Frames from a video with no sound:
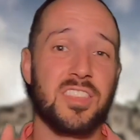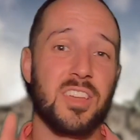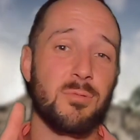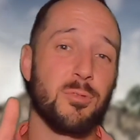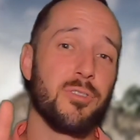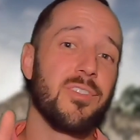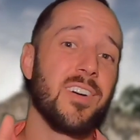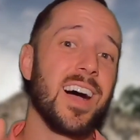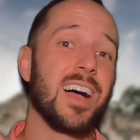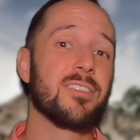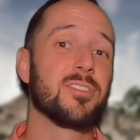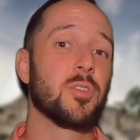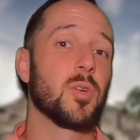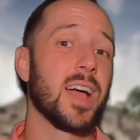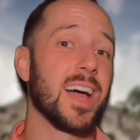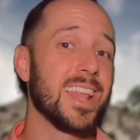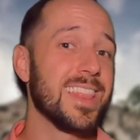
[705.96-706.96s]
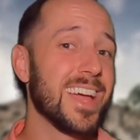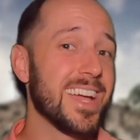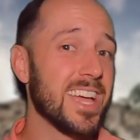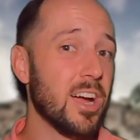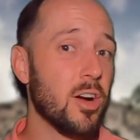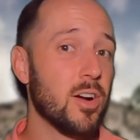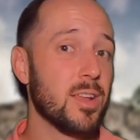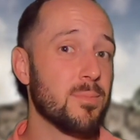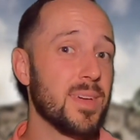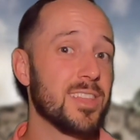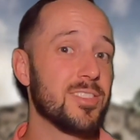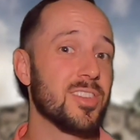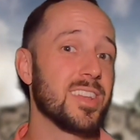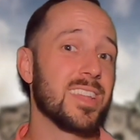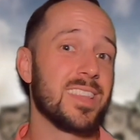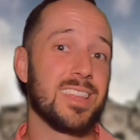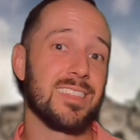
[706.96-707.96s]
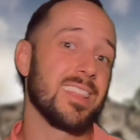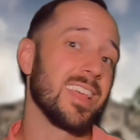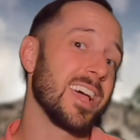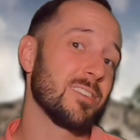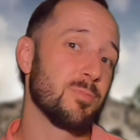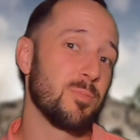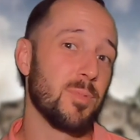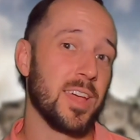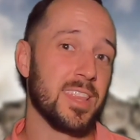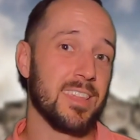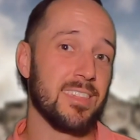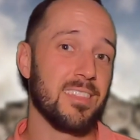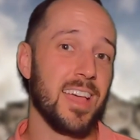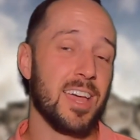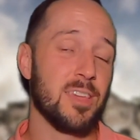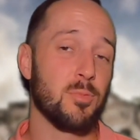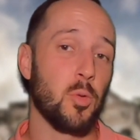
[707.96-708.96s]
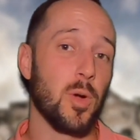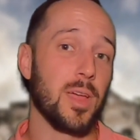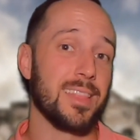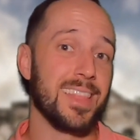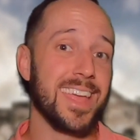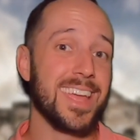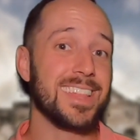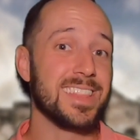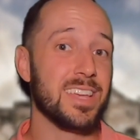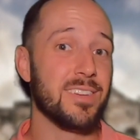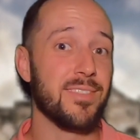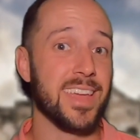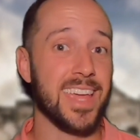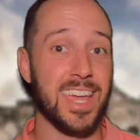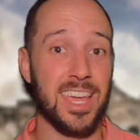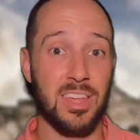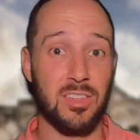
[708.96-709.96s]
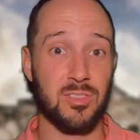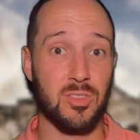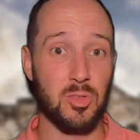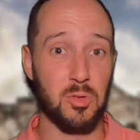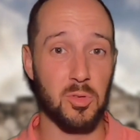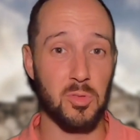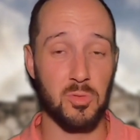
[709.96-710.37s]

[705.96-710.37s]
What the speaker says: Number 5, so kind of like I already mentioned in this last point, Lake Living is